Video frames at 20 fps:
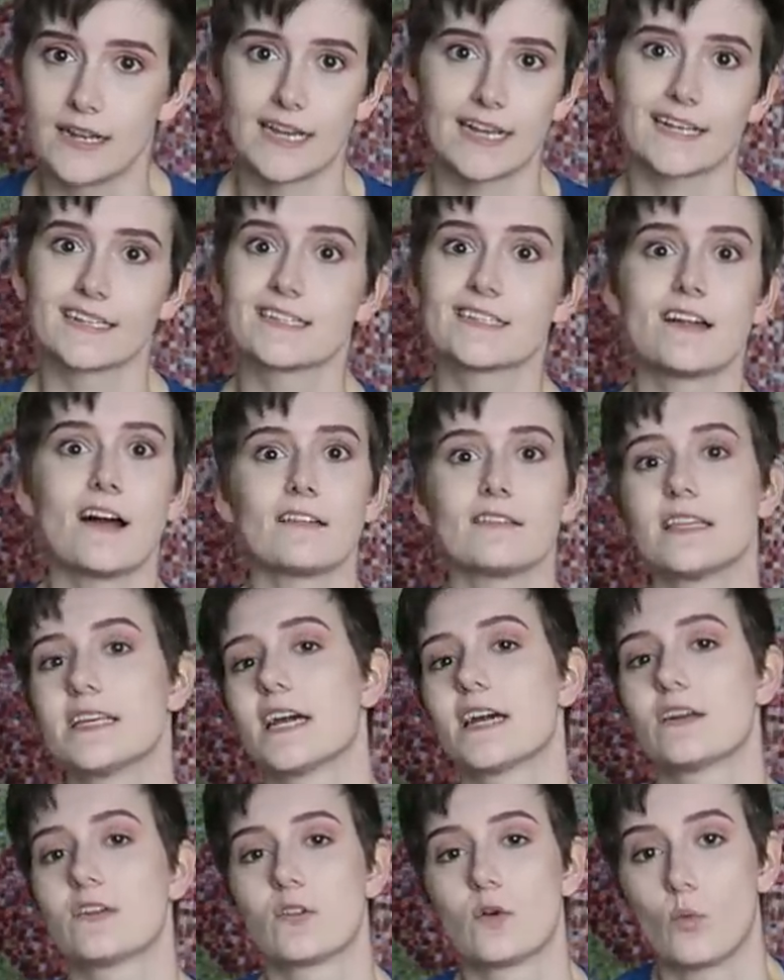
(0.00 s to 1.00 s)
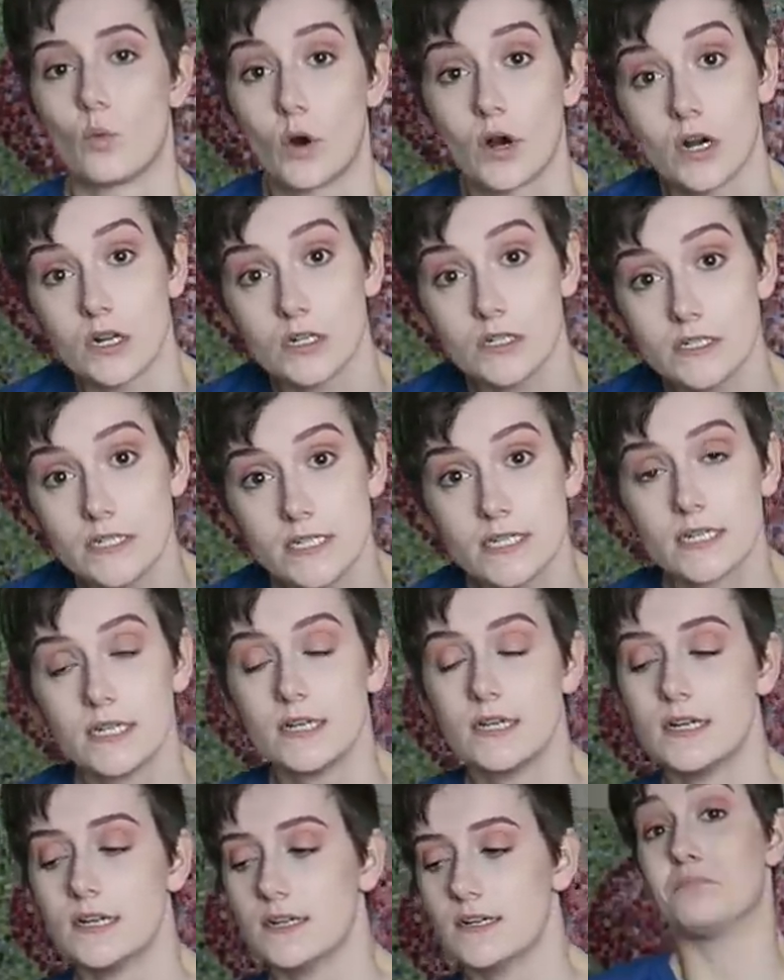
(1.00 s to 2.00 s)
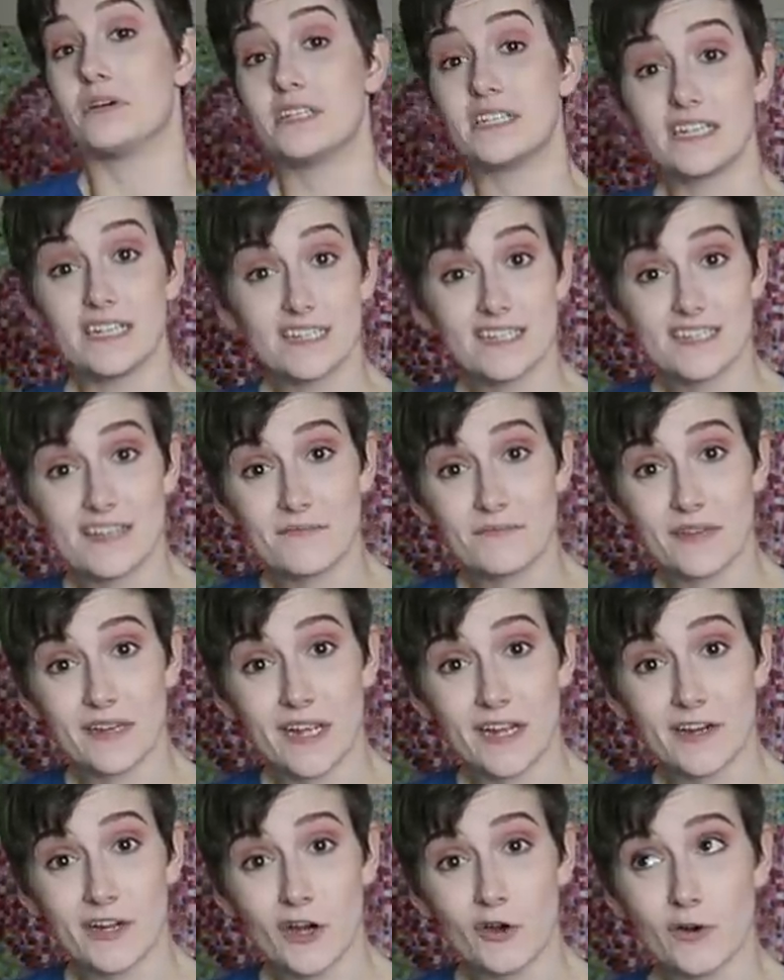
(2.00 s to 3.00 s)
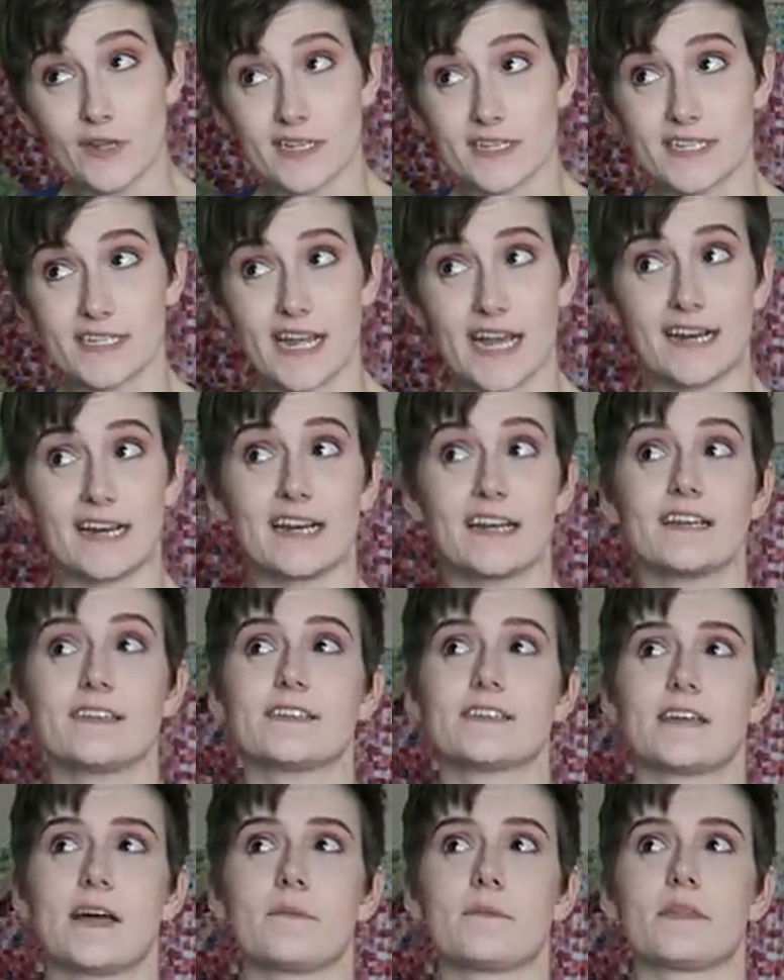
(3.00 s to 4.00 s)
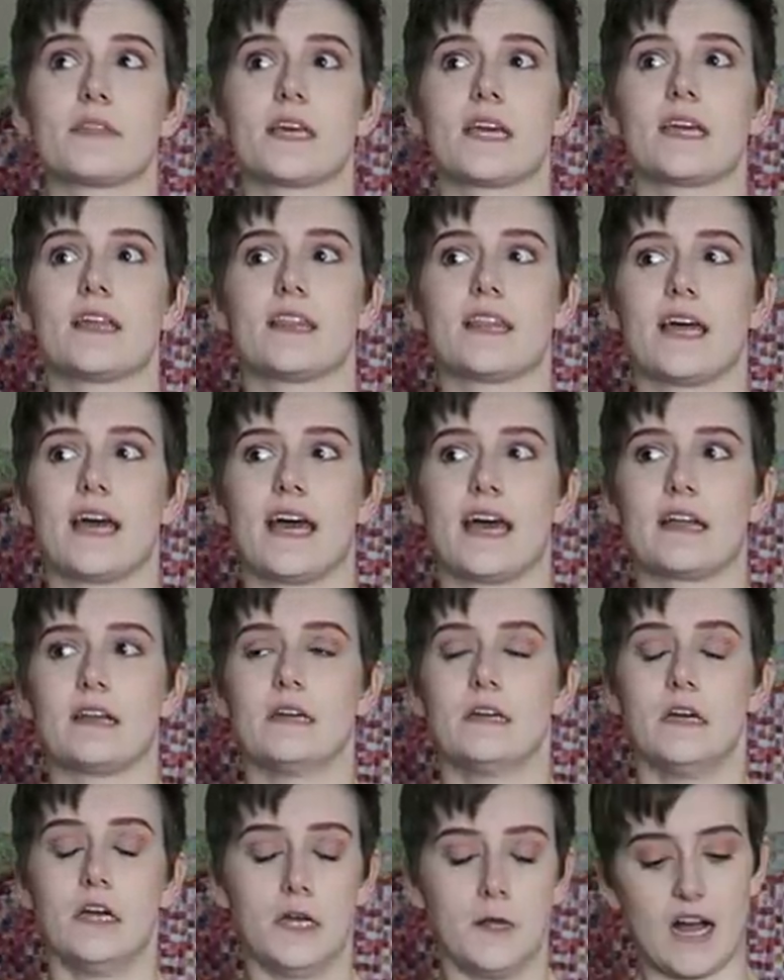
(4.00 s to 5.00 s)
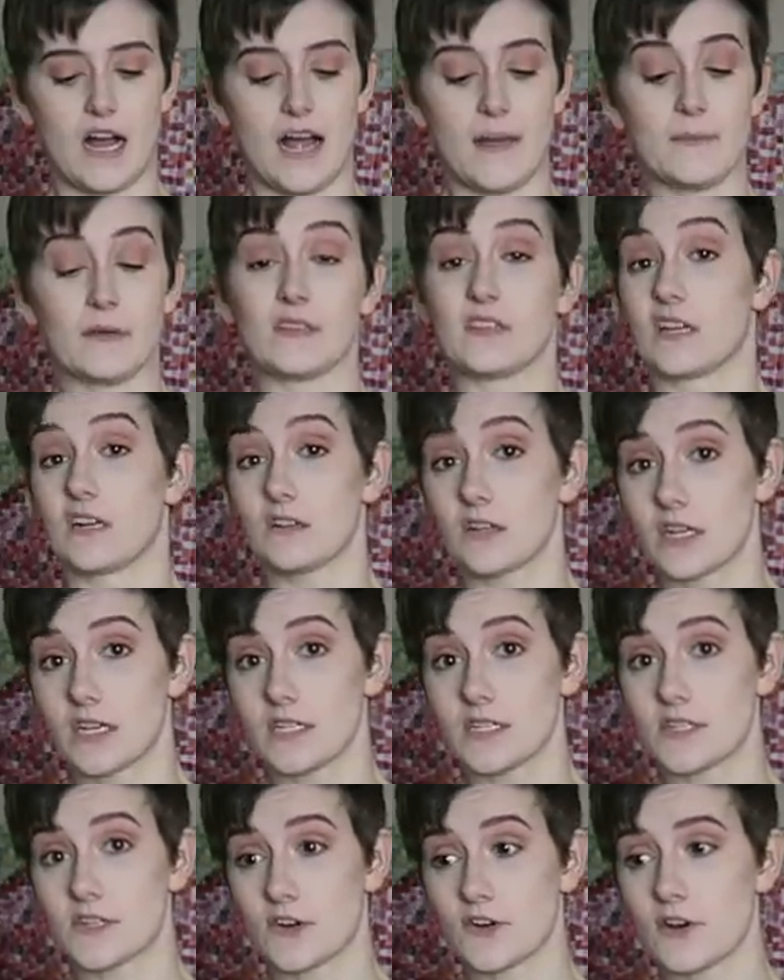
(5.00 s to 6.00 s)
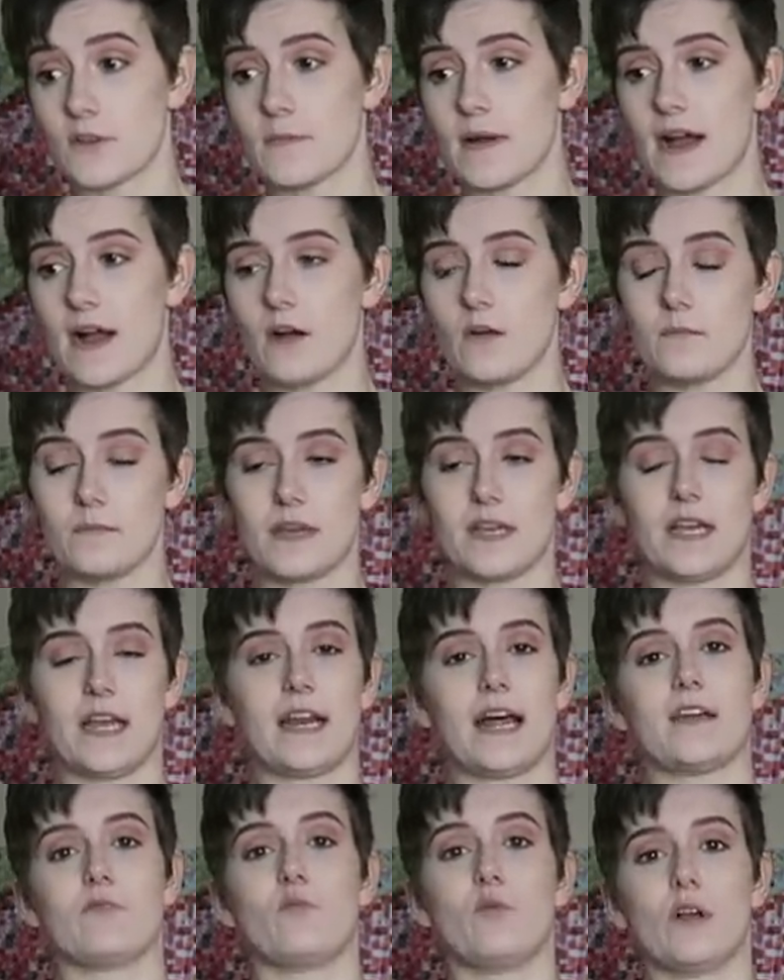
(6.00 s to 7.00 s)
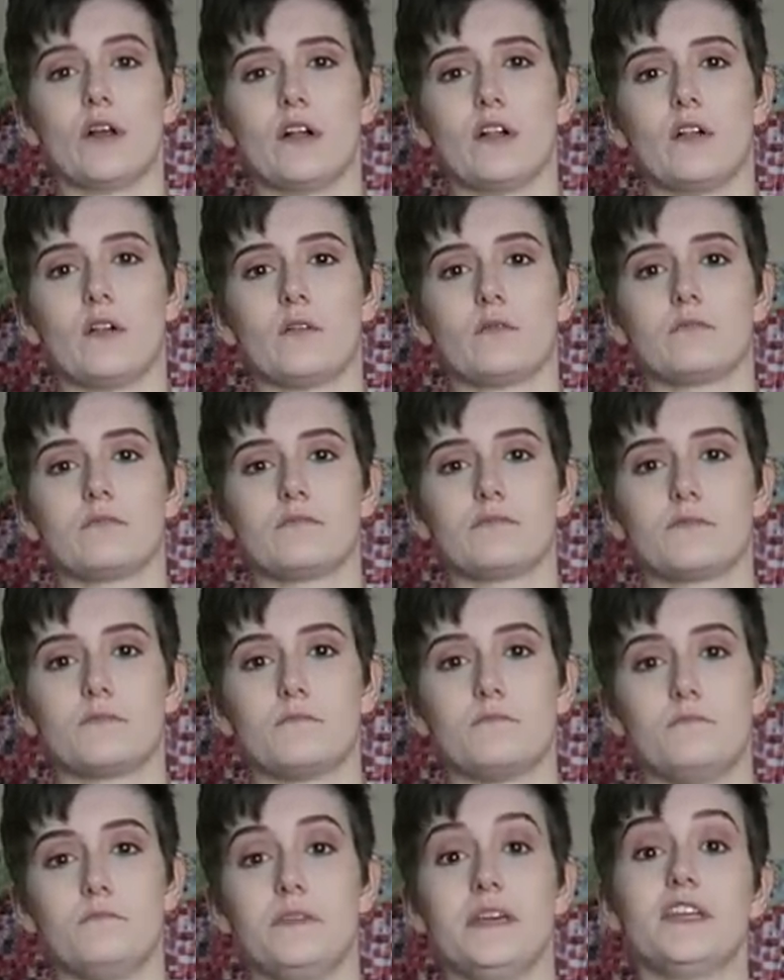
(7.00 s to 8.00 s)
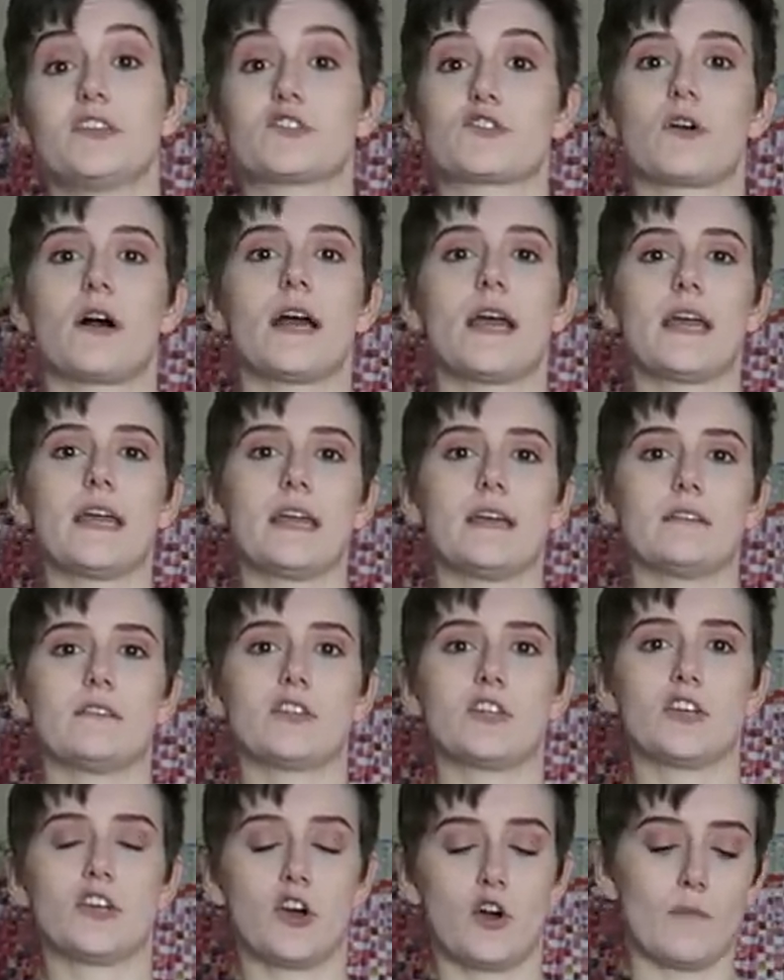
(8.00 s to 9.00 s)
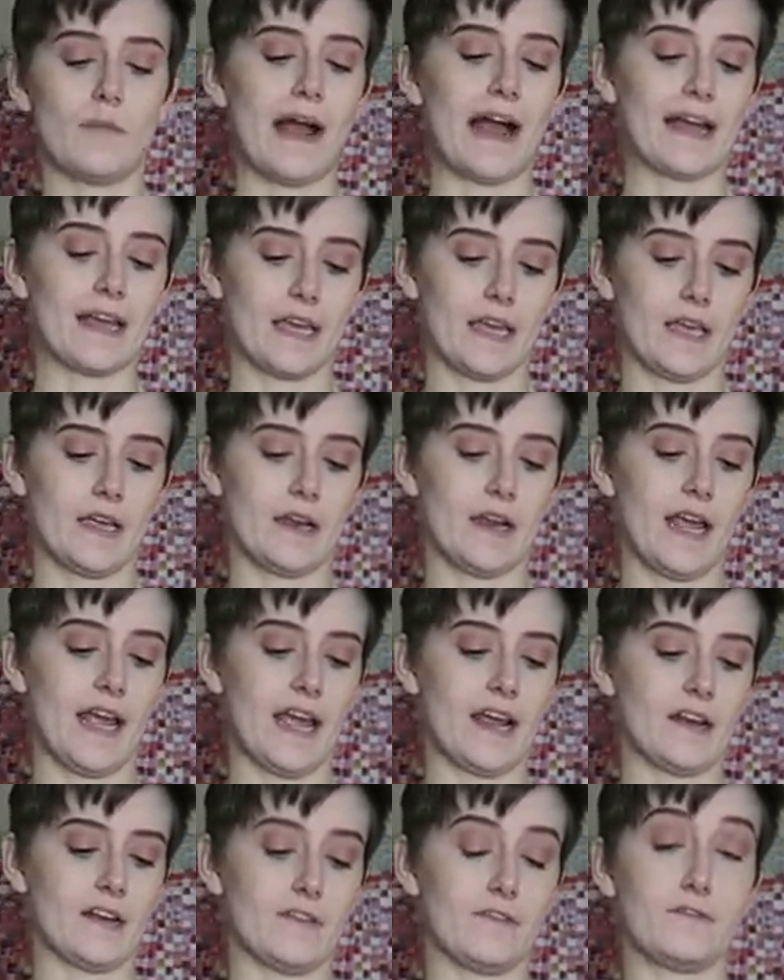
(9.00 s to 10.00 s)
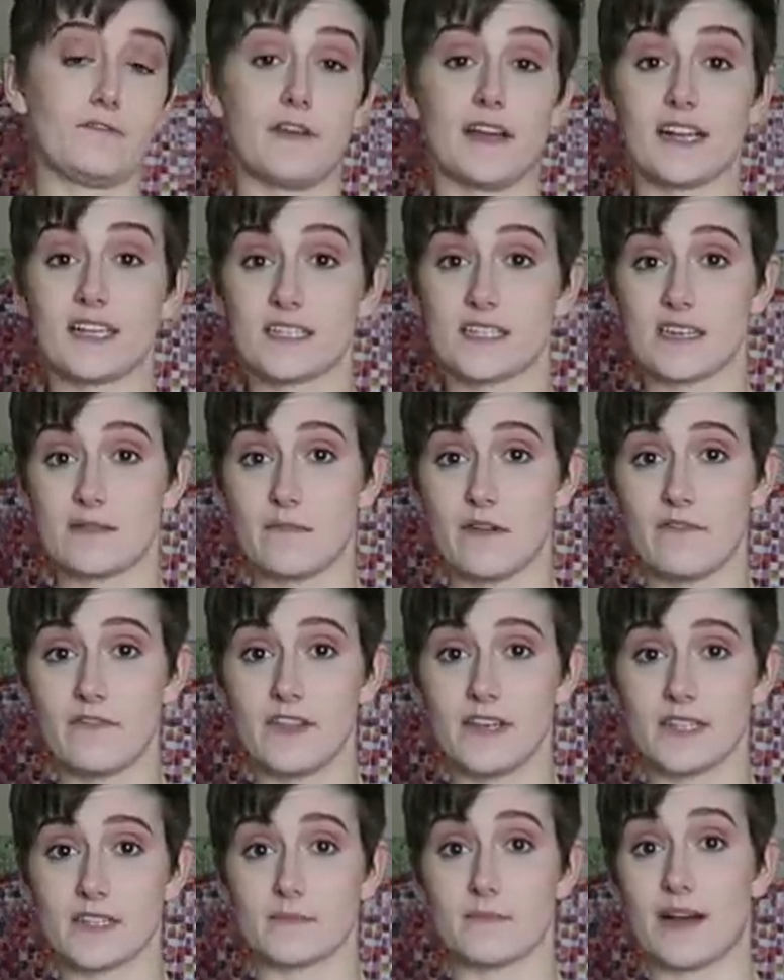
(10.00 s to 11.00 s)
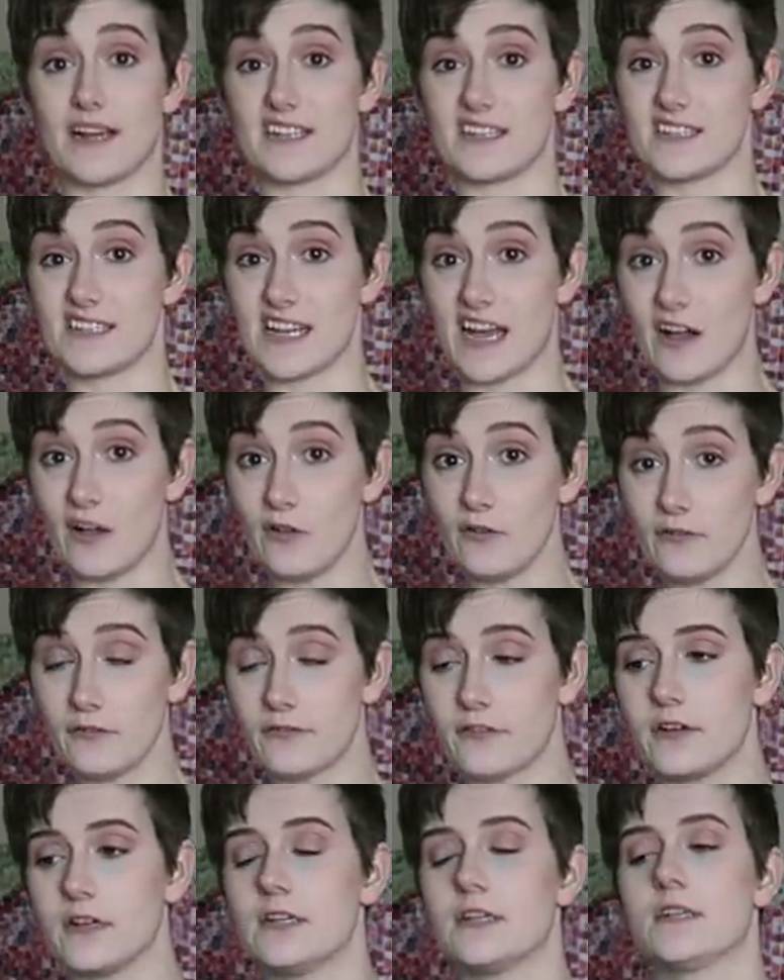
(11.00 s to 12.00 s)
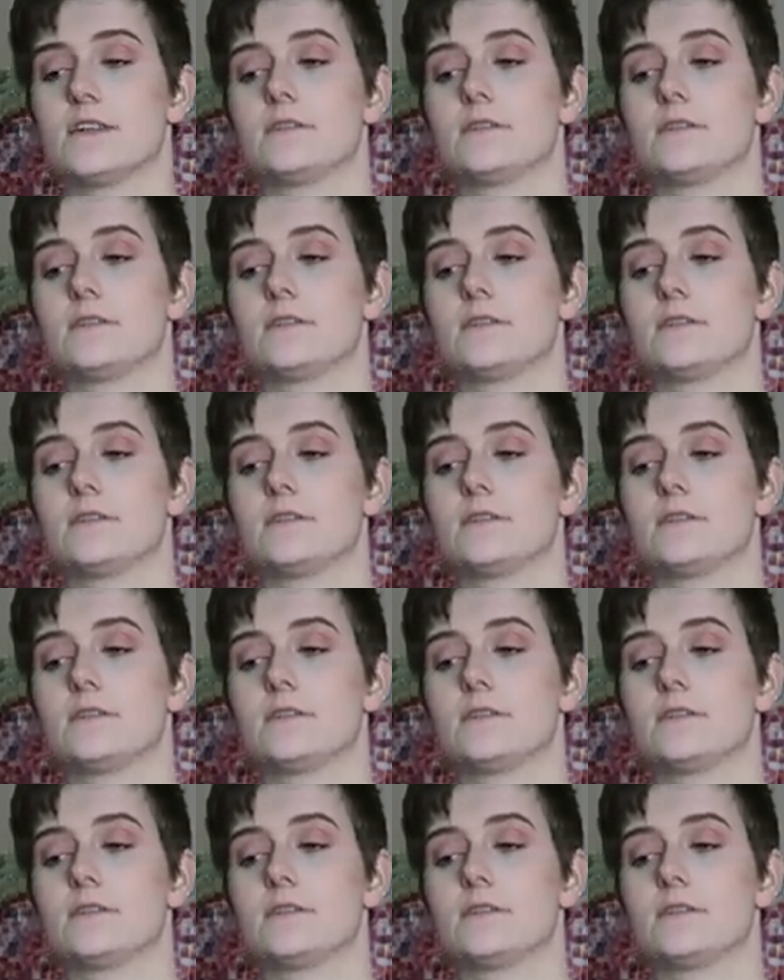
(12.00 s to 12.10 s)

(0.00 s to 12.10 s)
Like, it's not the end of the world, but it is something I noticed, and it is something that I'm a little concerned about, and I will be trying to go back in and fix some of this myself.